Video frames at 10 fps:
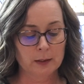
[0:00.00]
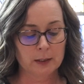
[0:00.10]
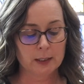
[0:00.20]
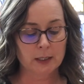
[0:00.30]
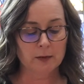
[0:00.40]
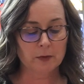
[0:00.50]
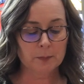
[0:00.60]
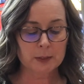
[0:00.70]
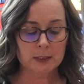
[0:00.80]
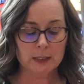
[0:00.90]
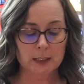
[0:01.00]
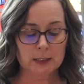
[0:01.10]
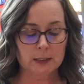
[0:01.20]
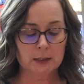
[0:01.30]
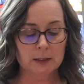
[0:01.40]
He gave up his
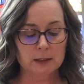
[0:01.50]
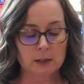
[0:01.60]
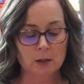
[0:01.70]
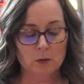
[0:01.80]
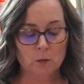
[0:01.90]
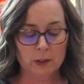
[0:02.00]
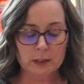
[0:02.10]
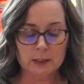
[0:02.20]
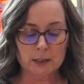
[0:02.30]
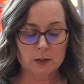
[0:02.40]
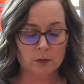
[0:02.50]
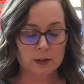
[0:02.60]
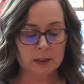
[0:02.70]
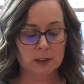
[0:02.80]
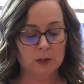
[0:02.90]
license once he
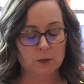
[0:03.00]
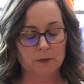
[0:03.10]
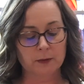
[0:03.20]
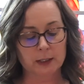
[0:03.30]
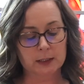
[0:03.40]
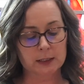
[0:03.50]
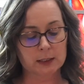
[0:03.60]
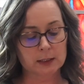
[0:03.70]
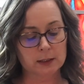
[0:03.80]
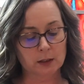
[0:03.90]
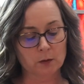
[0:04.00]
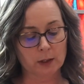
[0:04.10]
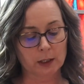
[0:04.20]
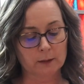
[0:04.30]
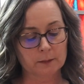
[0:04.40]
noticed his reflexes
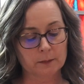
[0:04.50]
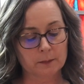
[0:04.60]
slowing.